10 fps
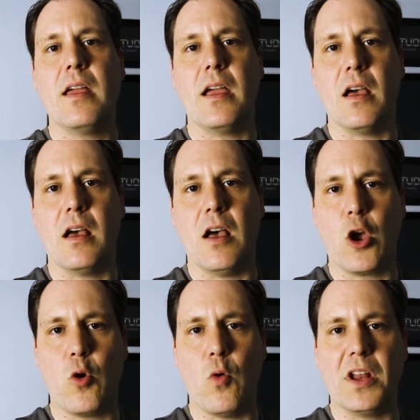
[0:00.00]

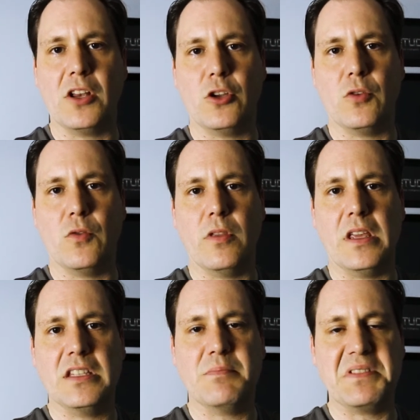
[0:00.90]
according to
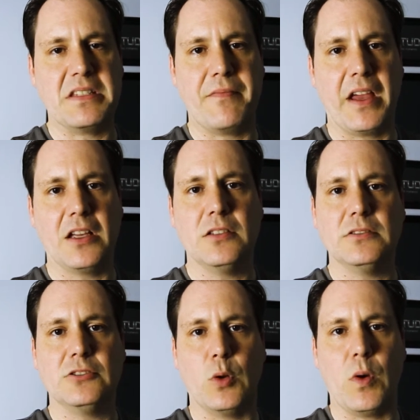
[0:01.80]
the specific
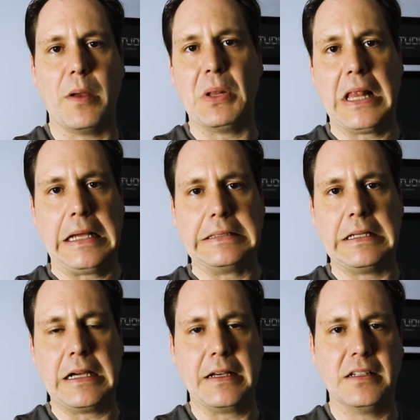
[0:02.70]
story plot
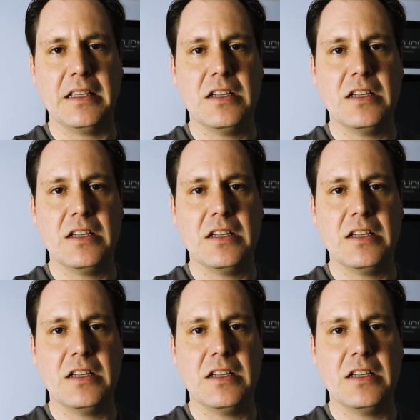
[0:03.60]
line.